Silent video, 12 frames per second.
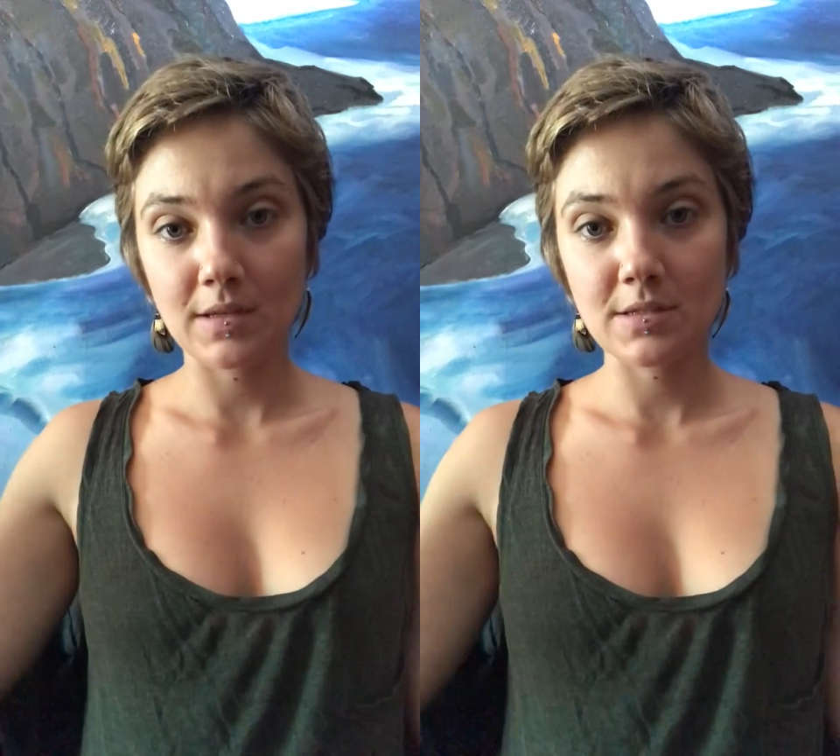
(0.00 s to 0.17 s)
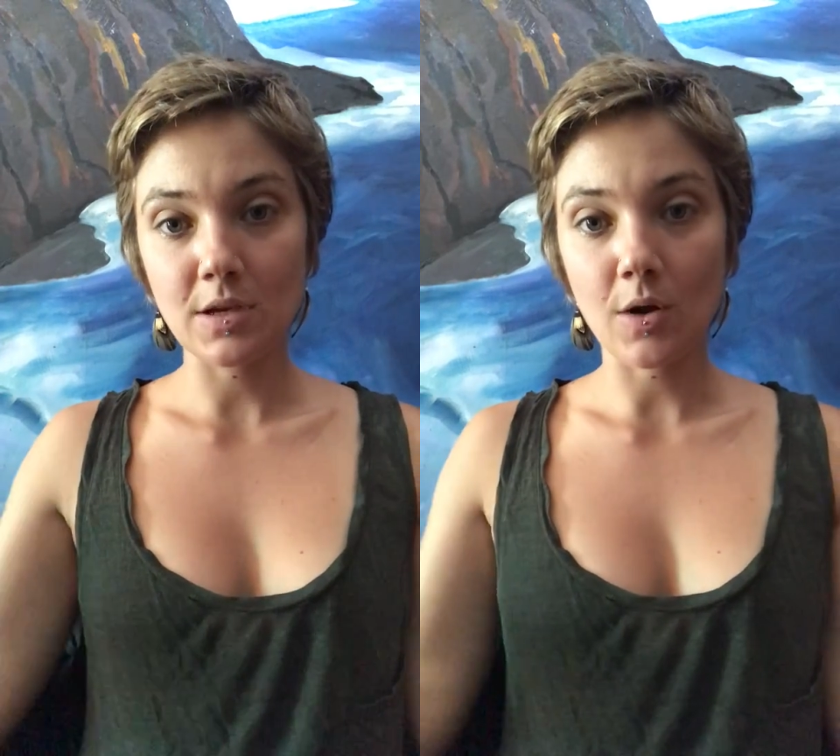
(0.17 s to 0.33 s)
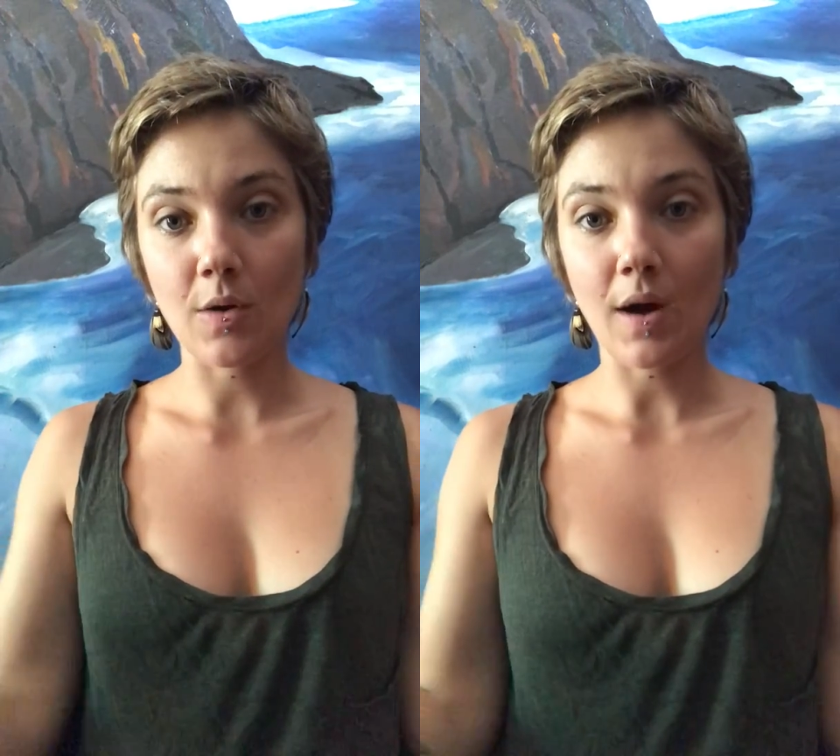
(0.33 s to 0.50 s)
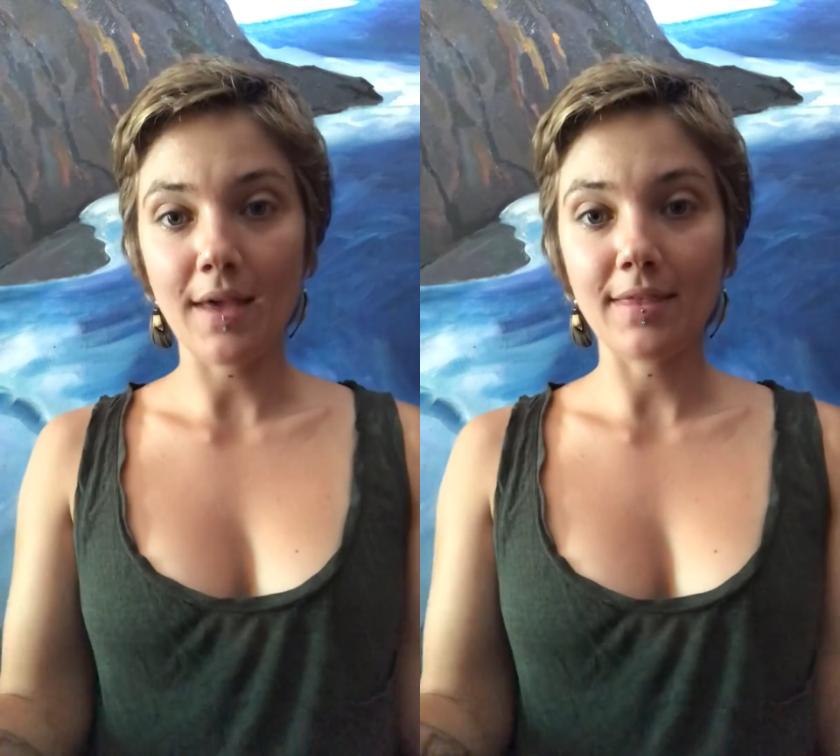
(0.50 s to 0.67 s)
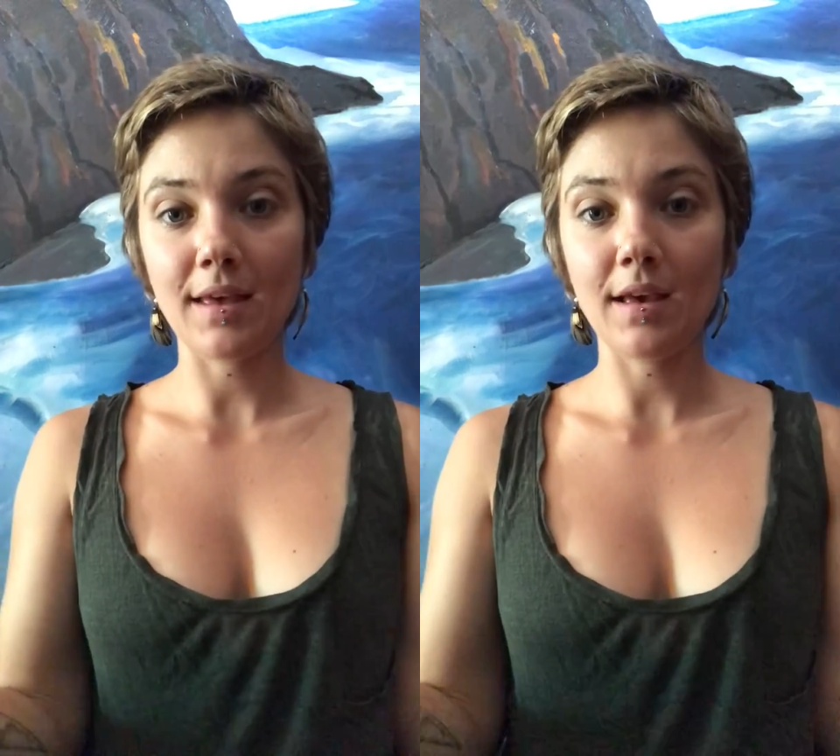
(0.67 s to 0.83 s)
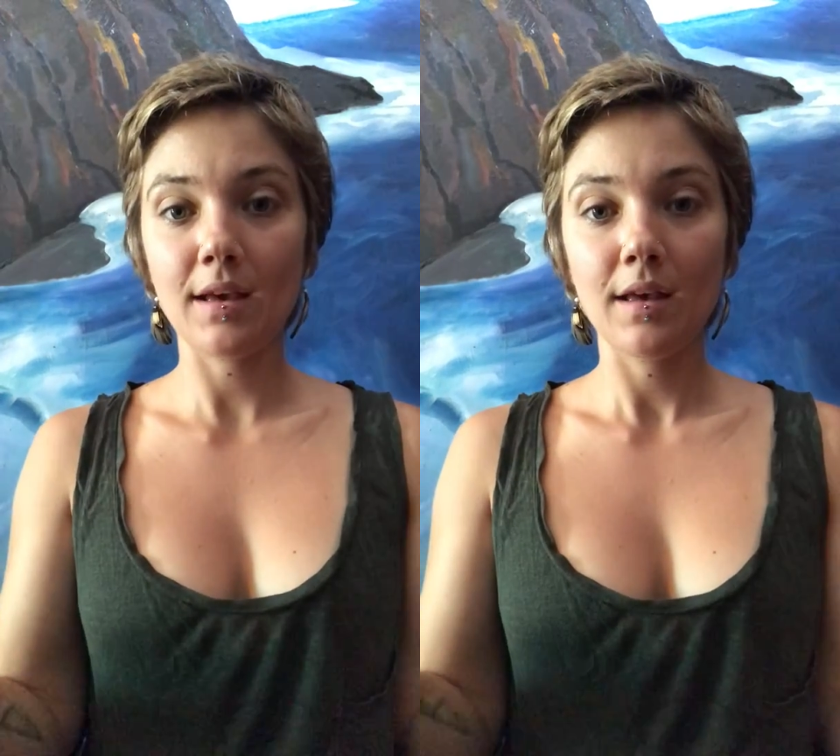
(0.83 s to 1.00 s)
So I
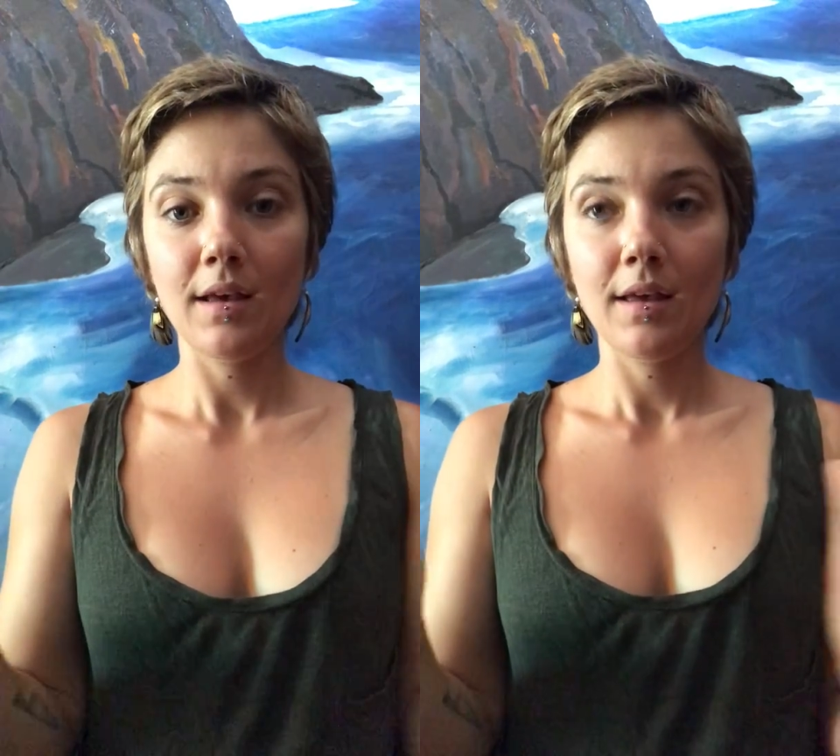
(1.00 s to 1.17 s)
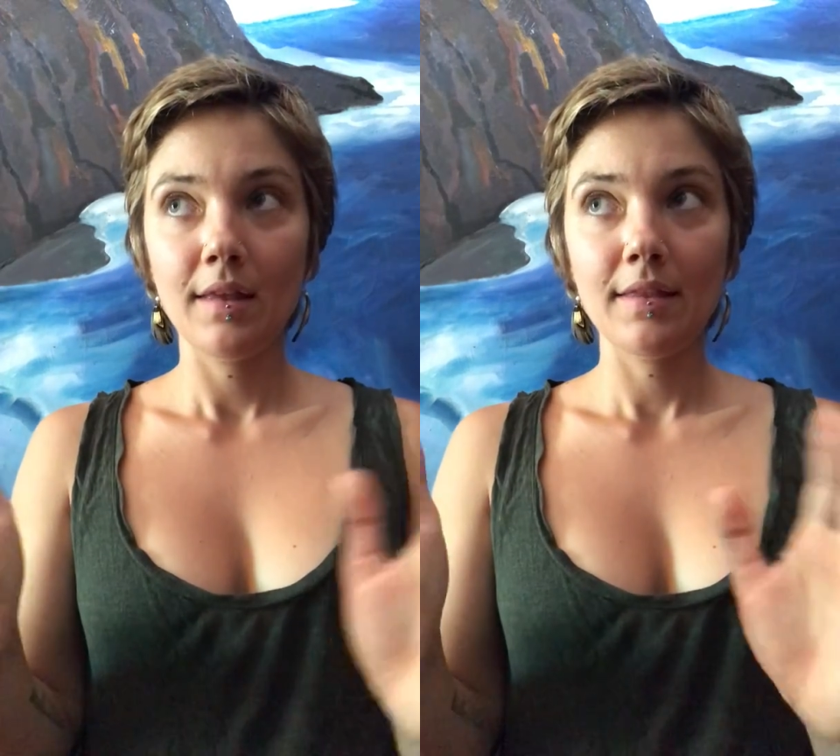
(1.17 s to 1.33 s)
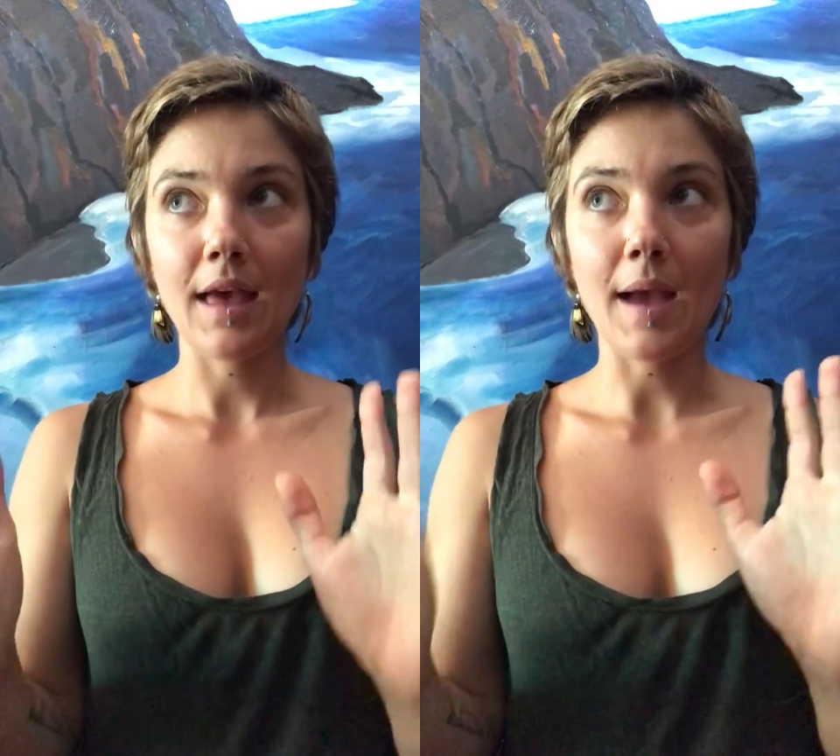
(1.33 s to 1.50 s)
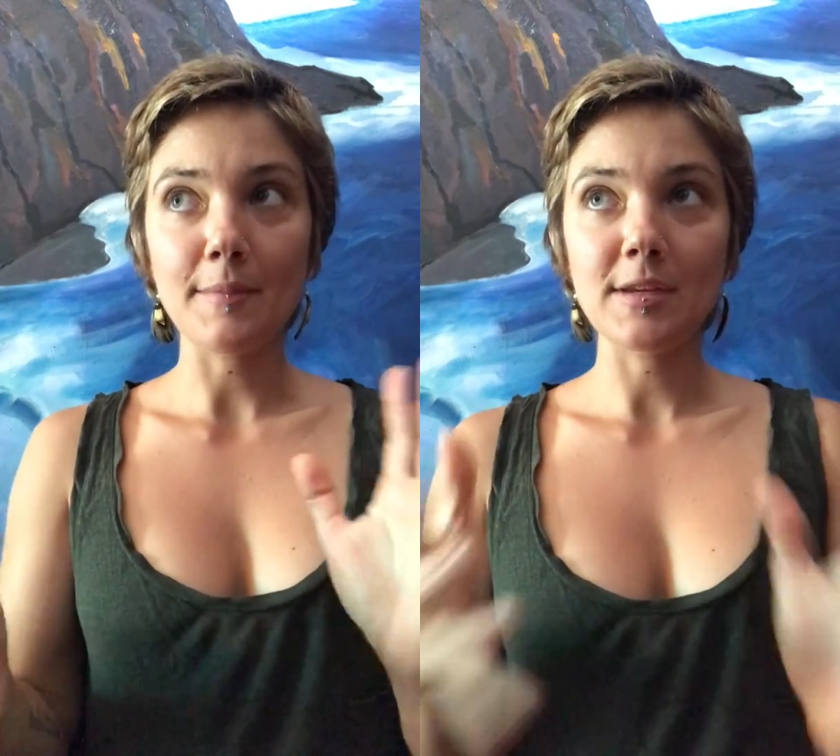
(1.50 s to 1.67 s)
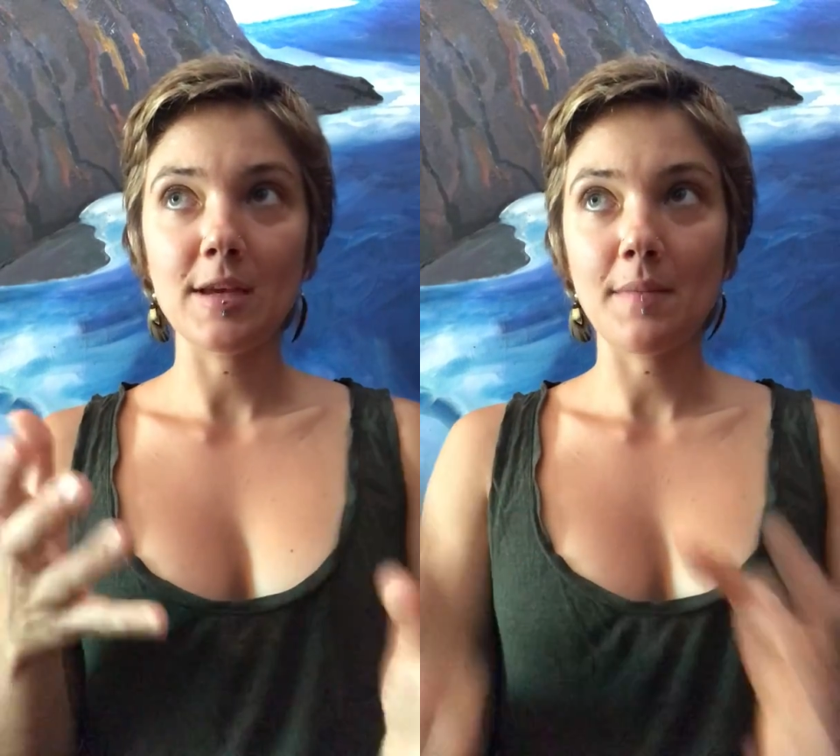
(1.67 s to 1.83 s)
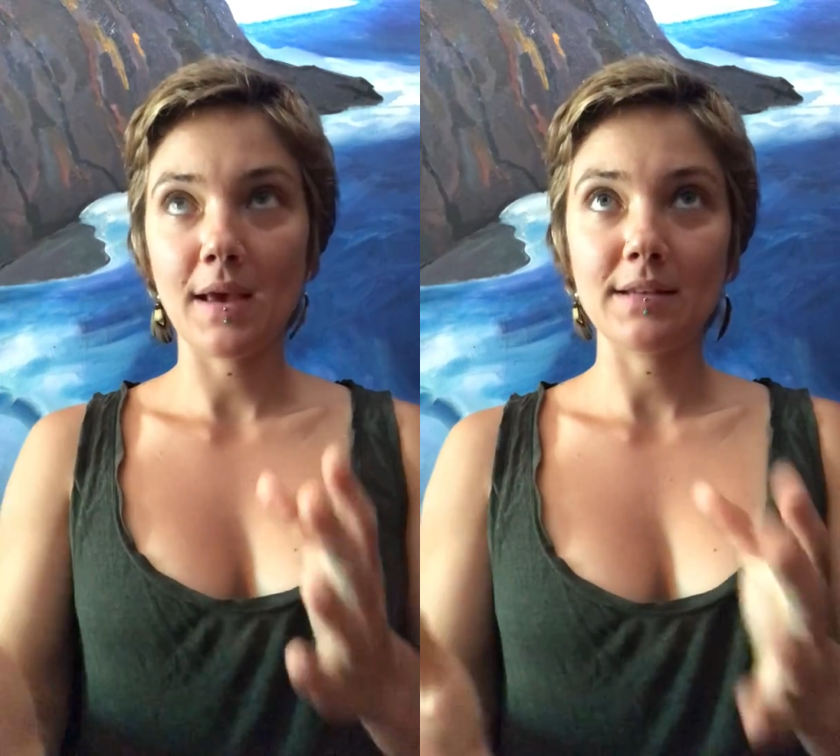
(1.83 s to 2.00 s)
think the
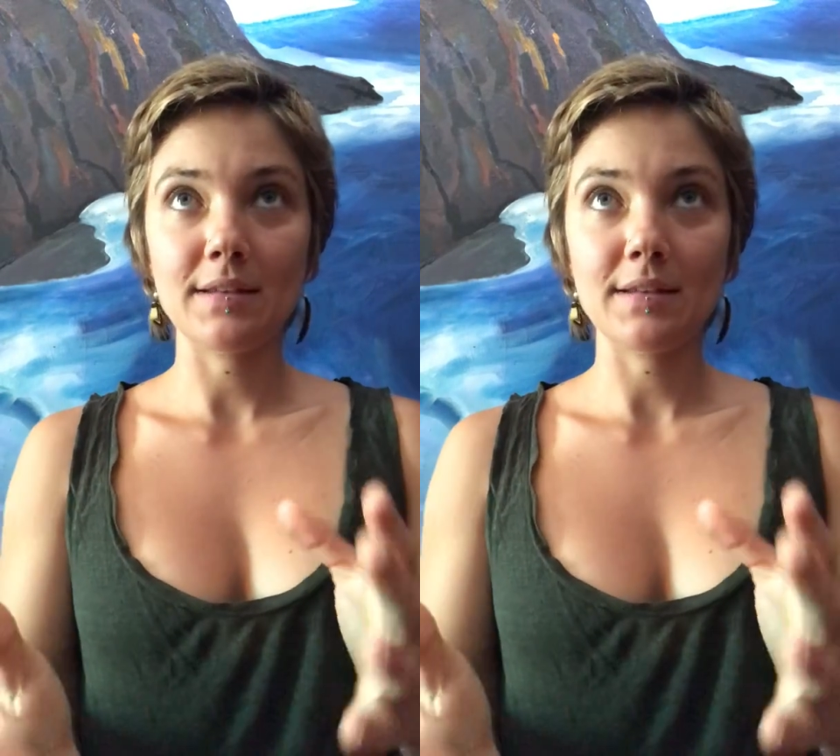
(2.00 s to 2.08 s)
MDMA